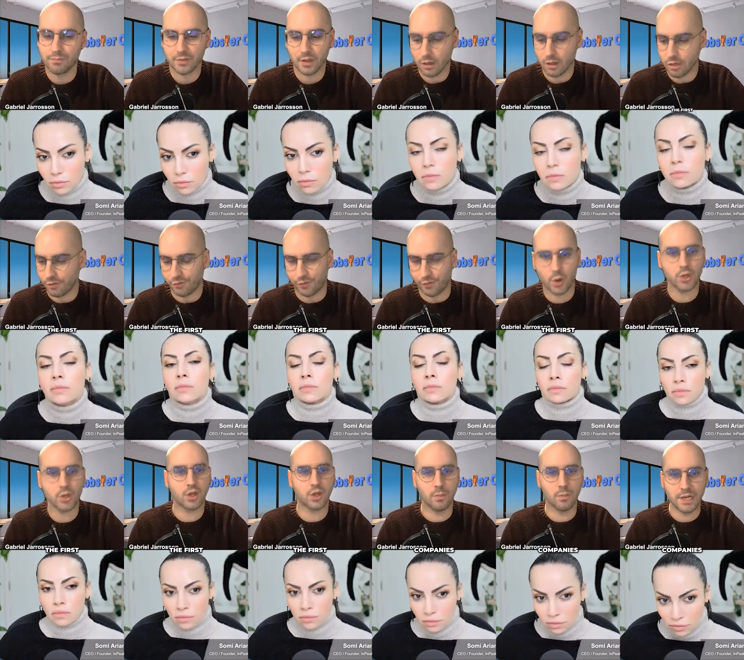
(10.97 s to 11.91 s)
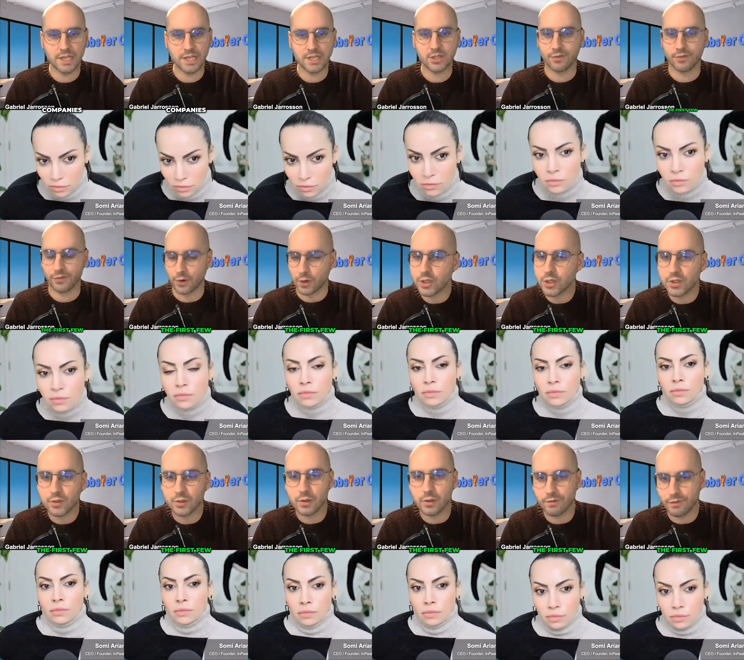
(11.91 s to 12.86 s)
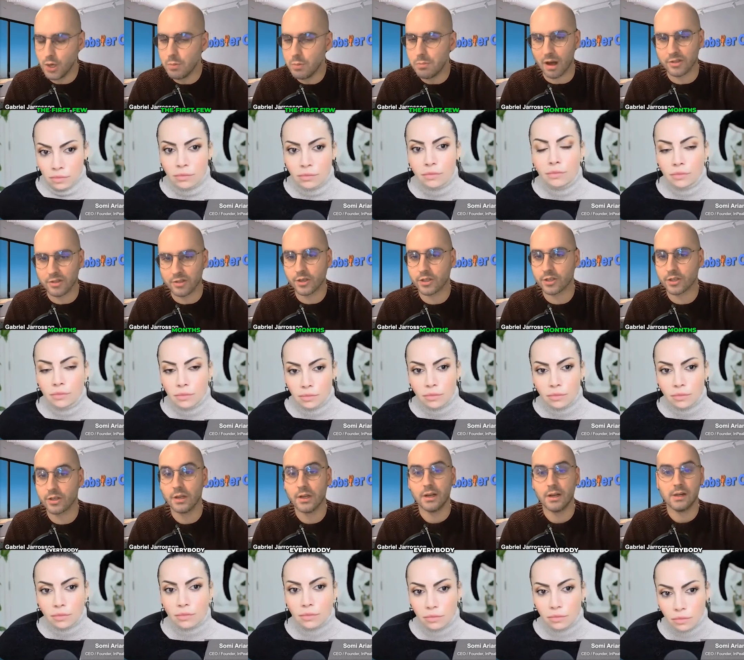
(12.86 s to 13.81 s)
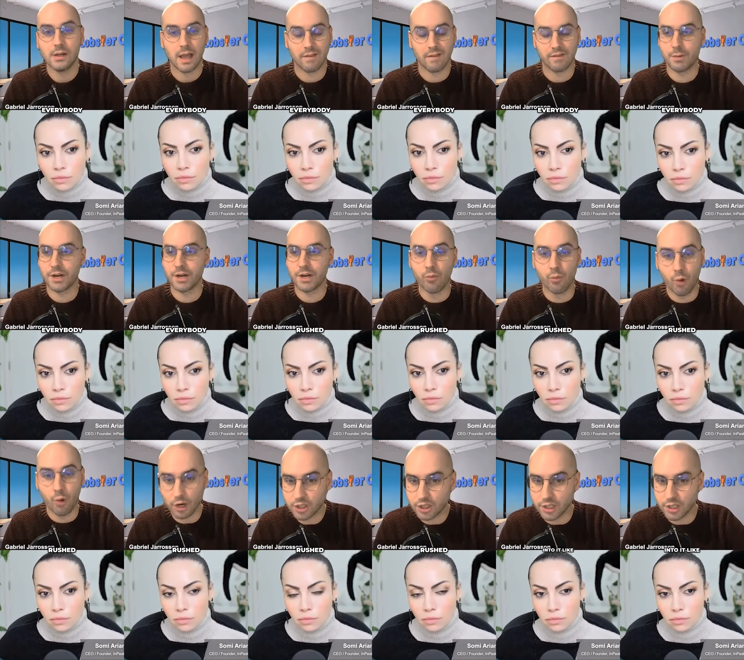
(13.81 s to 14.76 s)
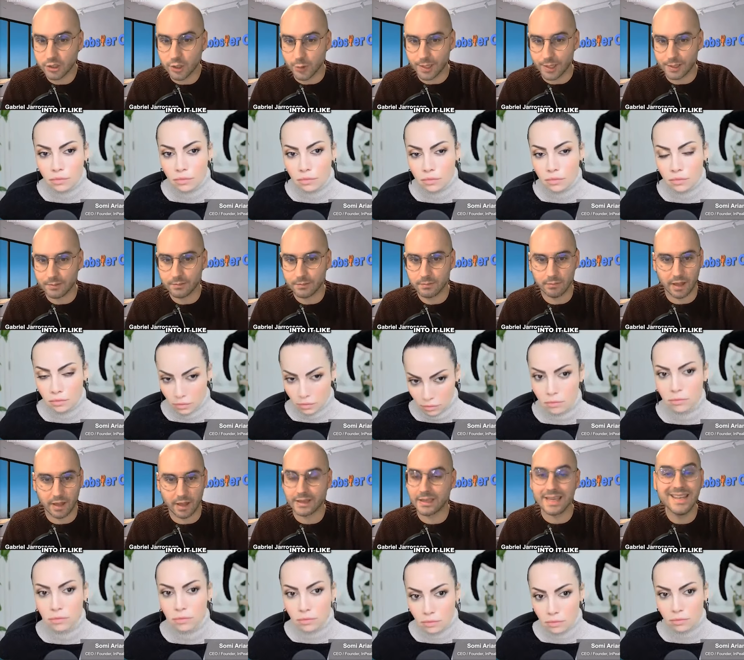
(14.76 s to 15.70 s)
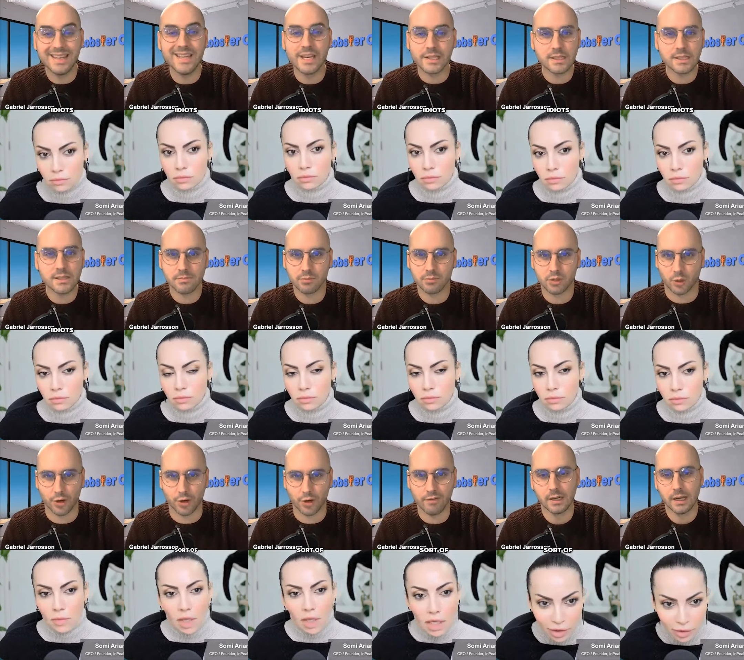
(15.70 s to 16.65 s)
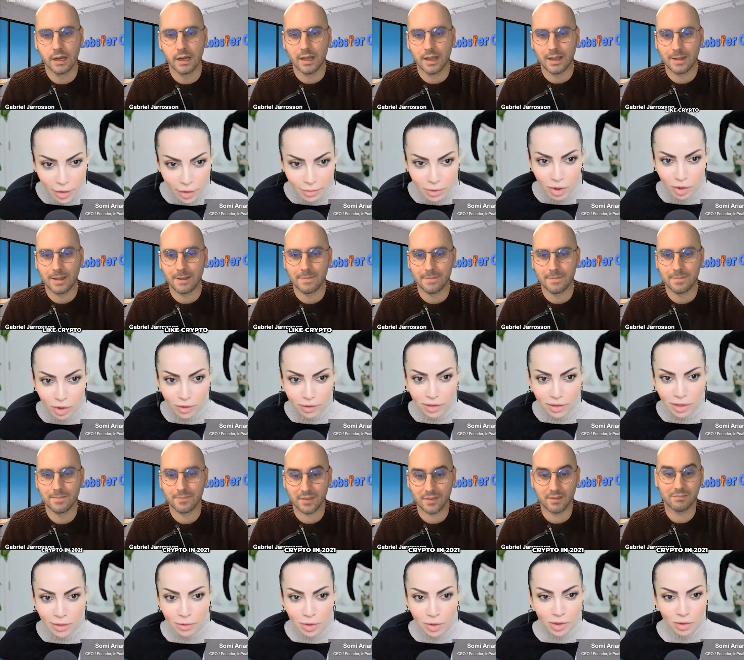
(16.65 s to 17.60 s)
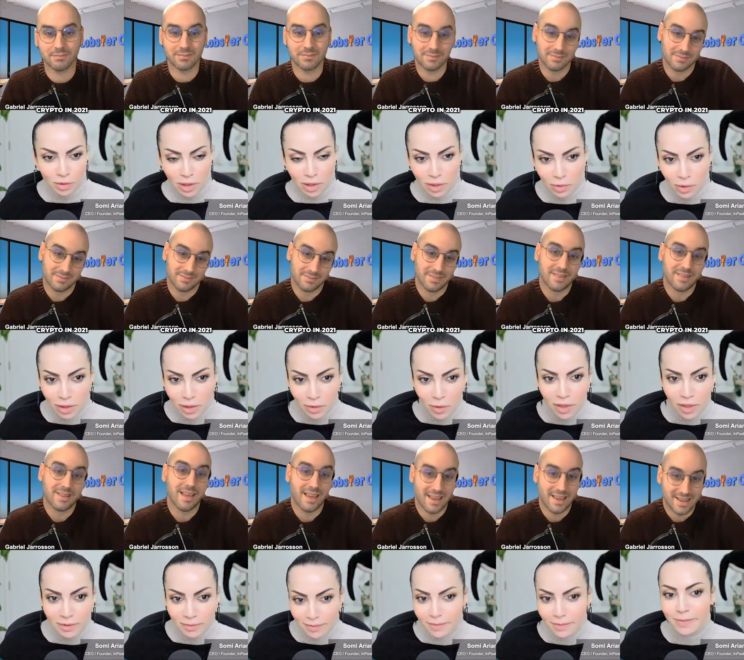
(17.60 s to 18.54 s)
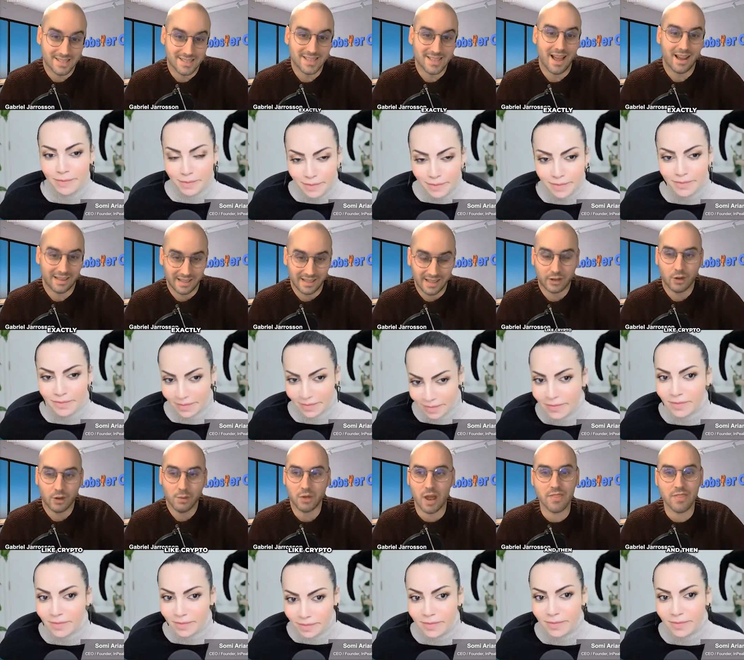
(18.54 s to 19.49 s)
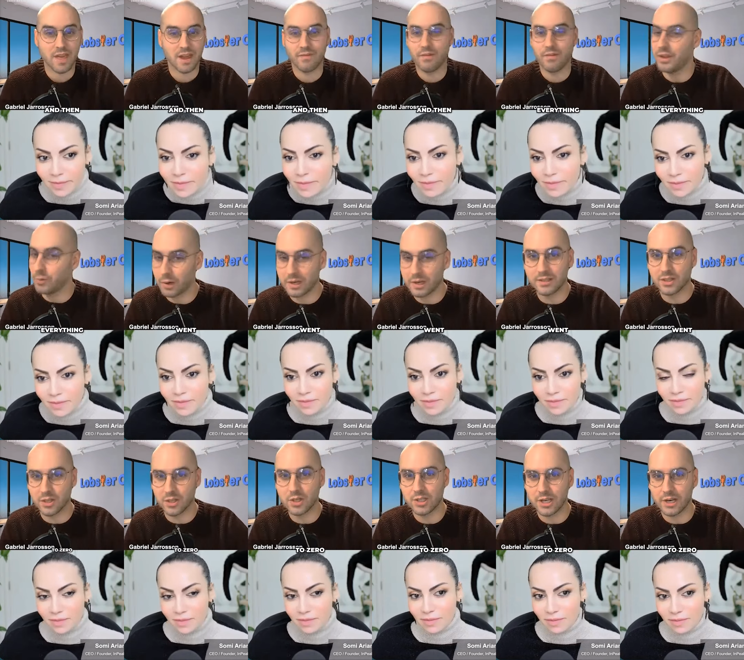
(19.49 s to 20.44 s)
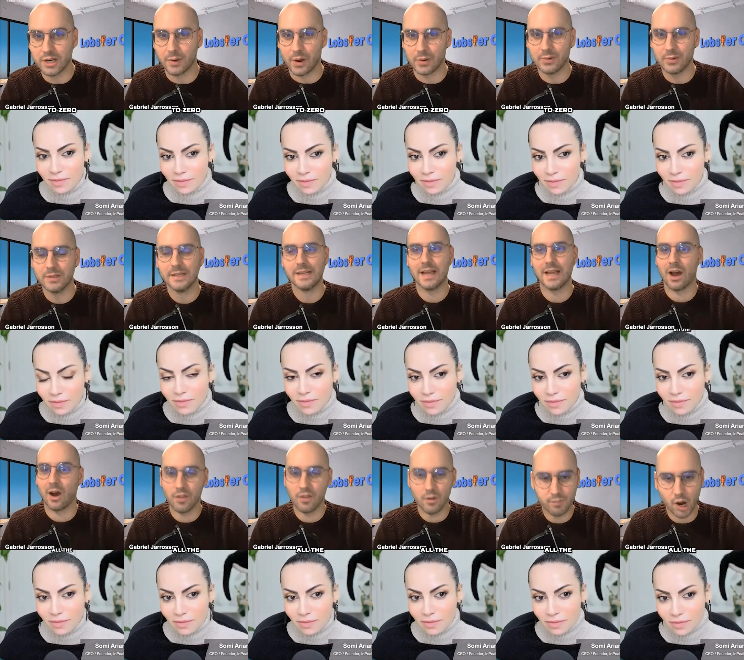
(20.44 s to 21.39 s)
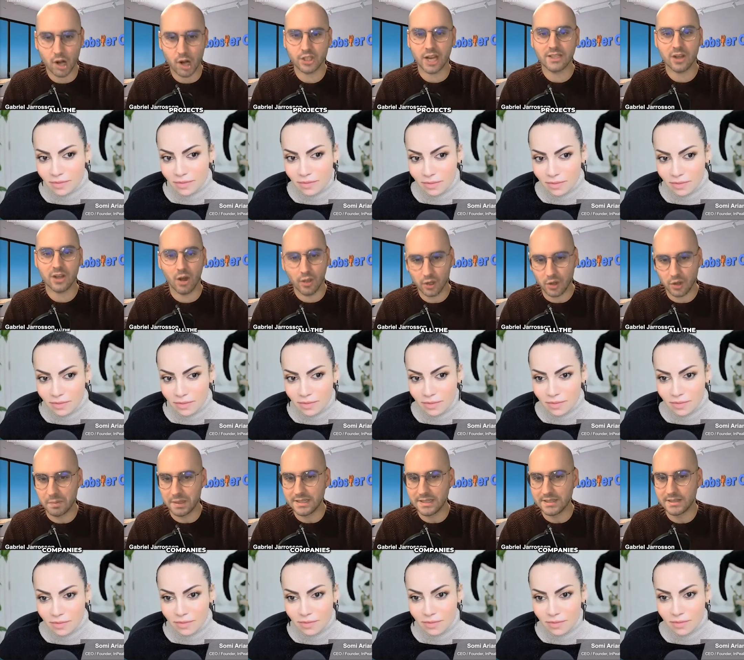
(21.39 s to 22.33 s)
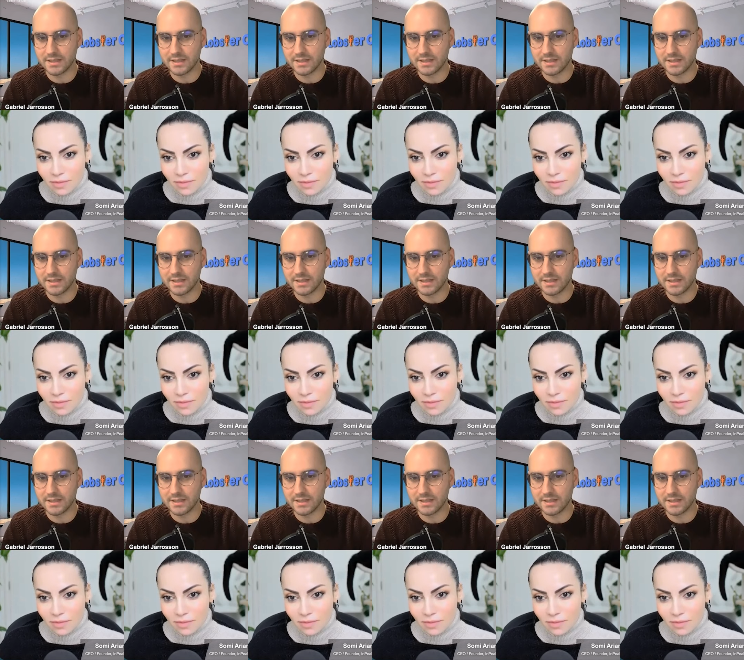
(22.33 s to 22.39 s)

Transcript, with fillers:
Speaker 1: The first companies, the first few months, everybody rushed into it like idiots, sort of. Like
Speaker 2: crypto, crypto in 2021.
Speaker 1: Exactly, like crypto. And then everything went to zero. All the projects, all the companies.